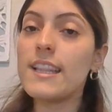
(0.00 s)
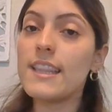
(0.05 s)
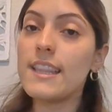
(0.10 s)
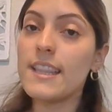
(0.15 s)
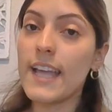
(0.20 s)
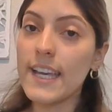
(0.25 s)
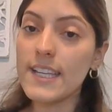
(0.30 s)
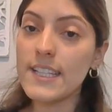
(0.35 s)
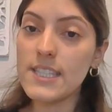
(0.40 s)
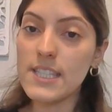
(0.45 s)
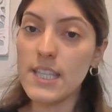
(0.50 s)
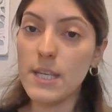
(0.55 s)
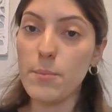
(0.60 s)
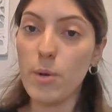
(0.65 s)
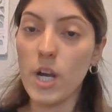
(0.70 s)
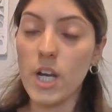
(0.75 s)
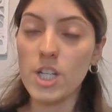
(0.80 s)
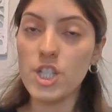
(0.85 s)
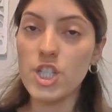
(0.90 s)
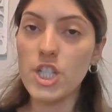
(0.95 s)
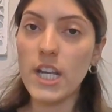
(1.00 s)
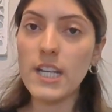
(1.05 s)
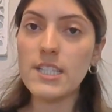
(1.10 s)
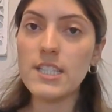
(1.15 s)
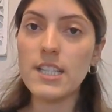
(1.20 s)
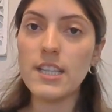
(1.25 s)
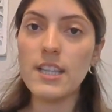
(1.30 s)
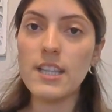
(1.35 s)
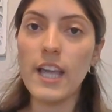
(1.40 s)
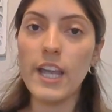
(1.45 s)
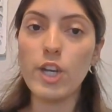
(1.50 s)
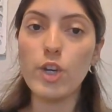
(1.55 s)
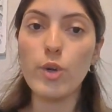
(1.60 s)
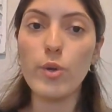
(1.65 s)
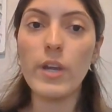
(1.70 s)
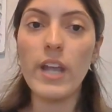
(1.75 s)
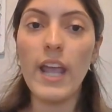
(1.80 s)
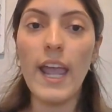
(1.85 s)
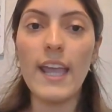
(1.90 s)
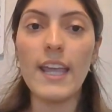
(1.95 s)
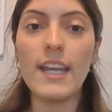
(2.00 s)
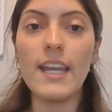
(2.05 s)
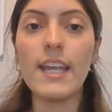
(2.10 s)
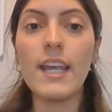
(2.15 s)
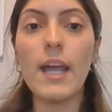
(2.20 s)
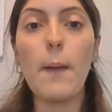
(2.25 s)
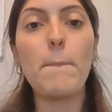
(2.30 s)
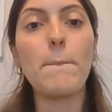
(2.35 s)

legacy project like creating a